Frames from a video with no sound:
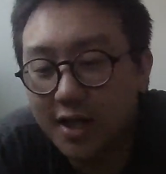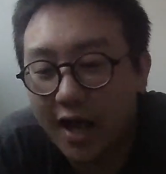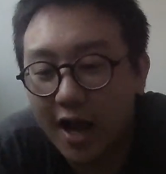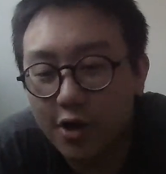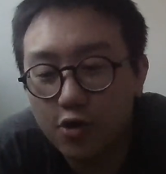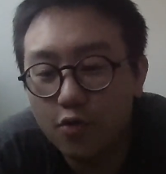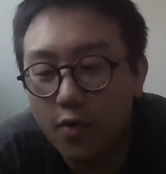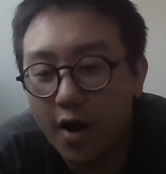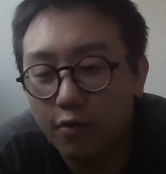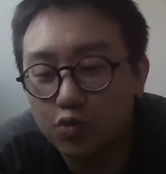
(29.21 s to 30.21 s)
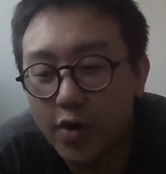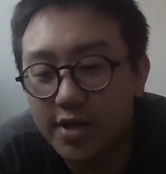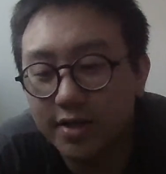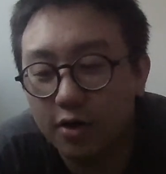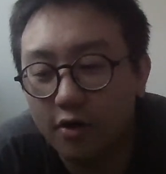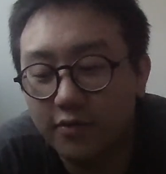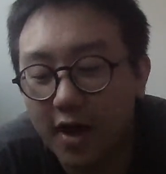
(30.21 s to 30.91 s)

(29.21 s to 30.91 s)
like, I knew I was wasting a lot of